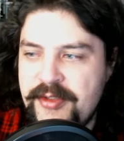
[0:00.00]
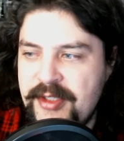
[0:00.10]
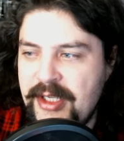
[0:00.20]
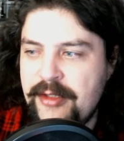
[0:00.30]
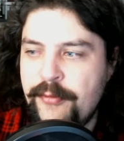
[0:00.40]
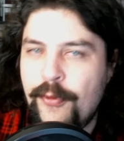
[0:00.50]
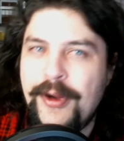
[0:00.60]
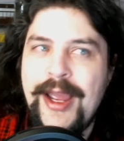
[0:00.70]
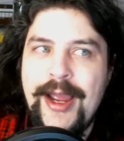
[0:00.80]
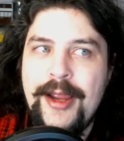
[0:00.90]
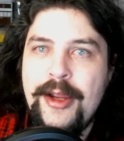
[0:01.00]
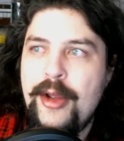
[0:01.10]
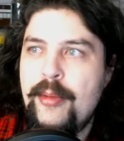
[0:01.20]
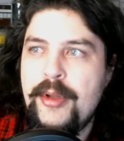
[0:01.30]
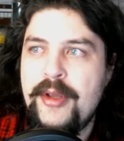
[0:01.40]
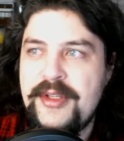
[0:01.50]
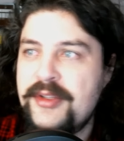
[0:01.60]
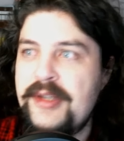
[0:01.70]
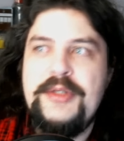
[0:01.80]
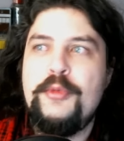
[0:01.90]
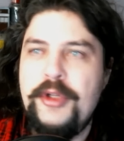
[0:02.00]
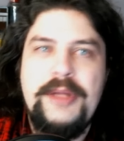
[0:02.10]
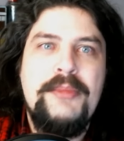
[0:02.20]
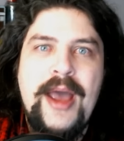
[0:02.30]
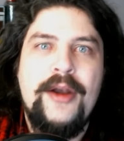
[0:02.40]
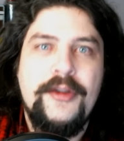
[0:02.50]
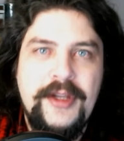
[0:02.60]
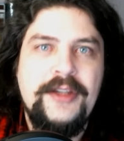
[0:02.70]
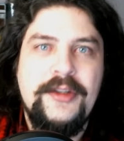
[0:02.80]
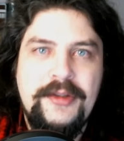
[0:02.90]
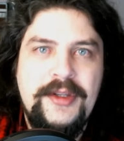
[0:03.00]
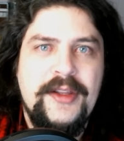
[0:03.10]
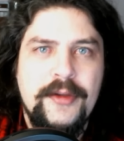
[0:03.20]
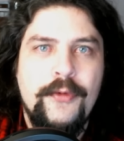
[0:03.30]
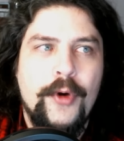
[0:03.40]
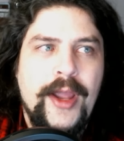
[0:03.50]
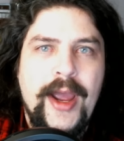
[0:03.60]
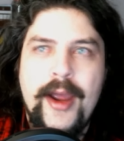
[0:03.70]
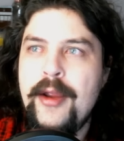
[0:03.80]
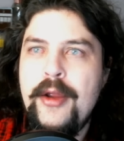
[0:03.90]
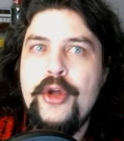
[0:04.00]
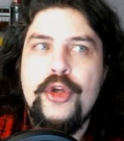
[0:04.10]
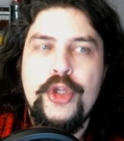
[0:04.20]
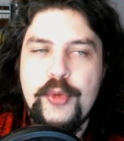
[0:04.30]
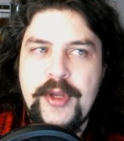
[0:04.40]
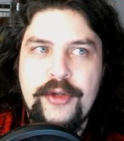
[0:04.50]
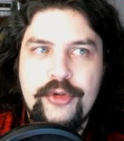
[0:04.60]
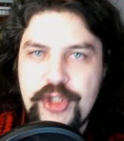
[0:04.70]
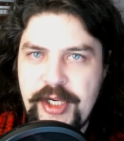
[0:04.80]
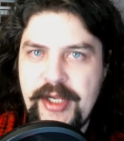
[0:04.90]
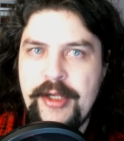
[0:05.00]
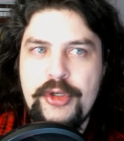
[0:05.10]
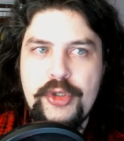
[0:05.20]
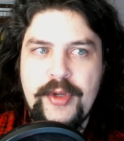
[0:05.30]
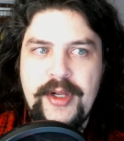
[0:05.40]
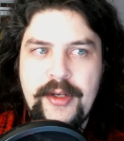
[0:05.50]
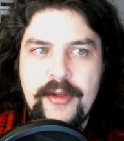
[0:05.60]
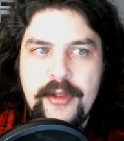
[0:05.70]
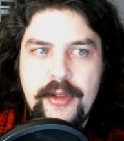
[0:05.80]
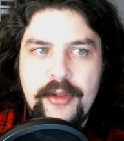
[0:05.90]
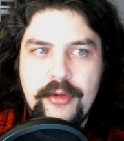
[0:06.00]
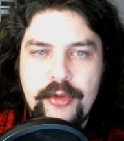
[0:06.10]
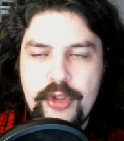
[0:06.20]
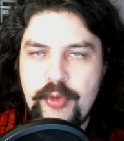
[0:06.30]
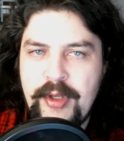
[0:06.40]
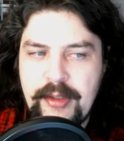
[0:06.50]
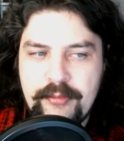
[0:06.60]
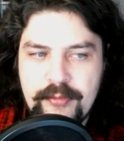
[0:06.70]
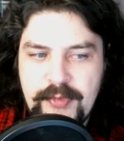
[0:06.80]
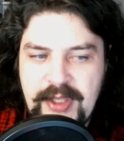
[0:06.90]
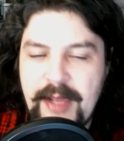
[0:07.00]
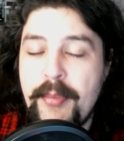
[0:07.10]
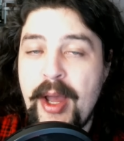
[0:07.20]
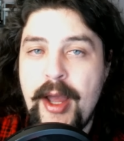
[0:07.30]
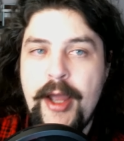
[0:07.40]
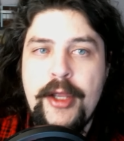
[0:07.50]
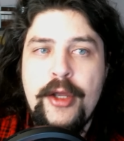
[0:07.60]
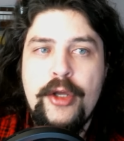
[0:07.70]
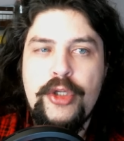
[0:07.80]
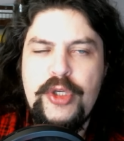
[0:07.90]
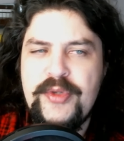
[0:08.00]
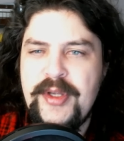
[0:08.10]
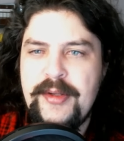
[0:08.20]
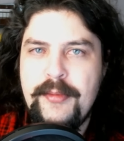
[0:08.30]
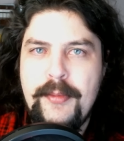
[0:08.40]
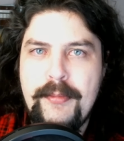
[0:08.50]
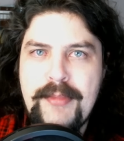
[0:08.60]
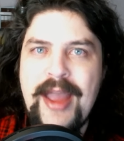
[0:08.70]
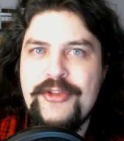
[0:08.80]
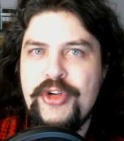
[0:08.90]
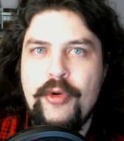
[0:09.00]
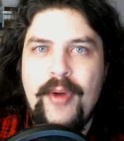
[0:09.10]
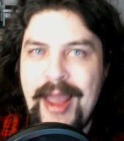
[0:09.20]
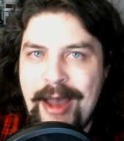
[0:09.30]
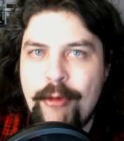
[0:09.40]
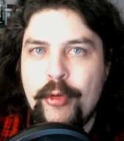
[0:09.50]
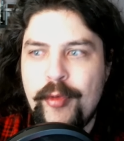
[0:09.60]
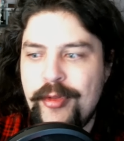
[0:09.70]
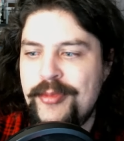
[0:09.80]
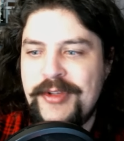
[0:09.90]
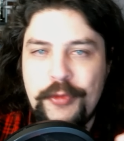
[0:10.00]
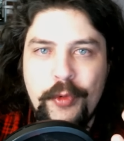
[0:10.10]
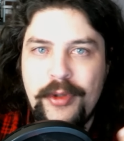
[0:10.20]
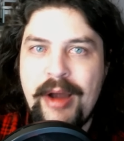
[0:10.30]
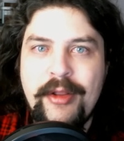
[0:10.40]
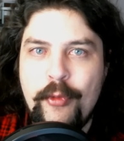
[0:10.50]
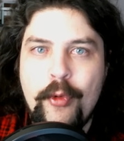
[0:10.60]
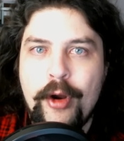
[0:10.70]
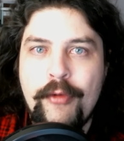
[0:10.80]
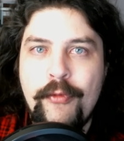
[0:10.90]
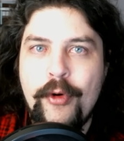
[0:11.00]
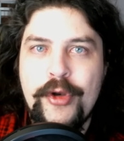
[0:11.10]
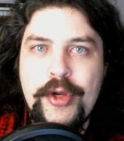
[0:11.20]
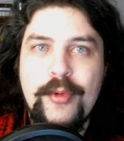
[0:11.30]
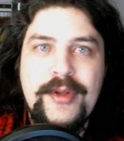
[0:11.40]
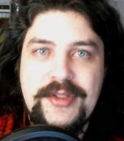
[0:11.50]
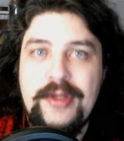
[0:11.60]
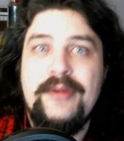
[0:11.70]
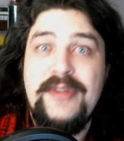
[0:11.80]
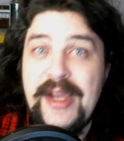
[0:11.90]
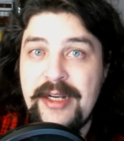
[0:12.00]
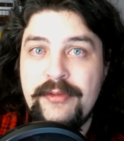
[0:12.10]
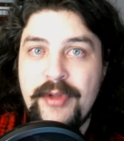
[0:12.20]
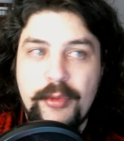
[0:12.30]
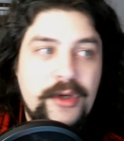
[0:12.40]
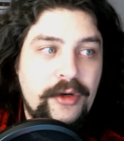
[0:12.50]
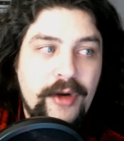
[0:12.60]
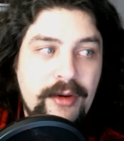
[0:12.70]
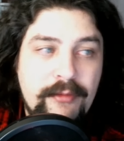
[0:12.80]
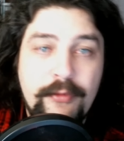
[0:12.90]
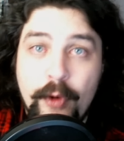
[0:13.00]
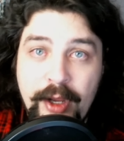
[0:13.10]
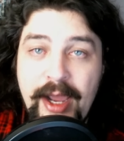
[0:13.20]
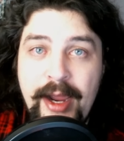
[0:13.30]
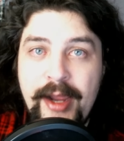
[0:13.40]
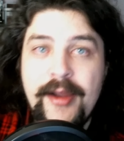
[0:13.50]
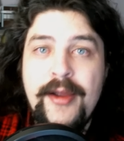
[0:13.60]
to get to 4K because it doesn't really matter to get to 4K. You can cheat, you can get by using magical algorithms that do a lot of the work for you instead of natively rendering in 4K,